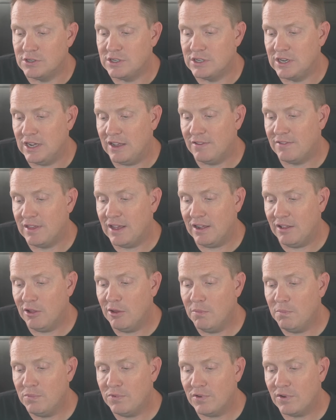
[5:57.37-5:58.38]
today is the L
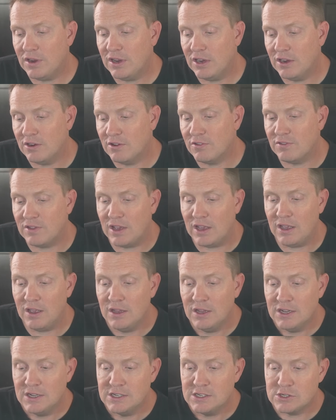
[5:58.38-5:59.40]
L Ms are here to stay.
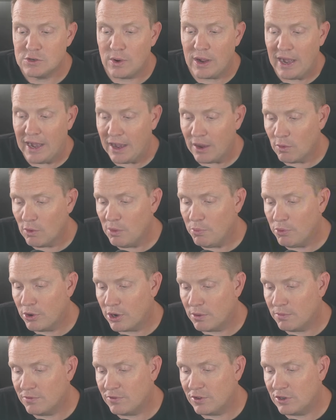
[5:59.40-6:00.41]
So how do we put
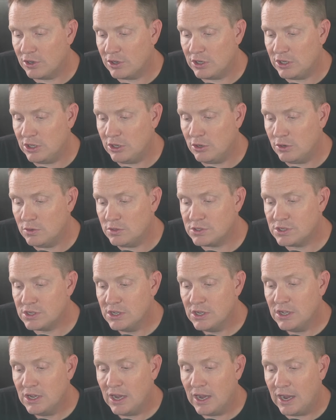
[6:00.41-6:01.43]
them to good use
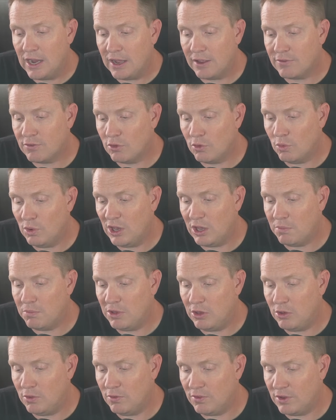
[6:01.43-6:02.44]
uh, so that we can be
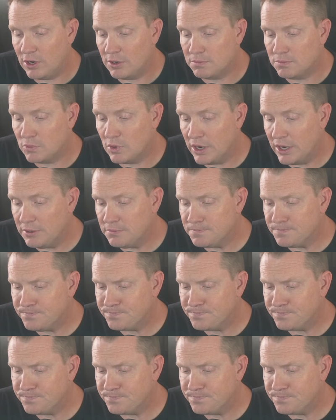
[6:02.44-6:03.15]
using them, right?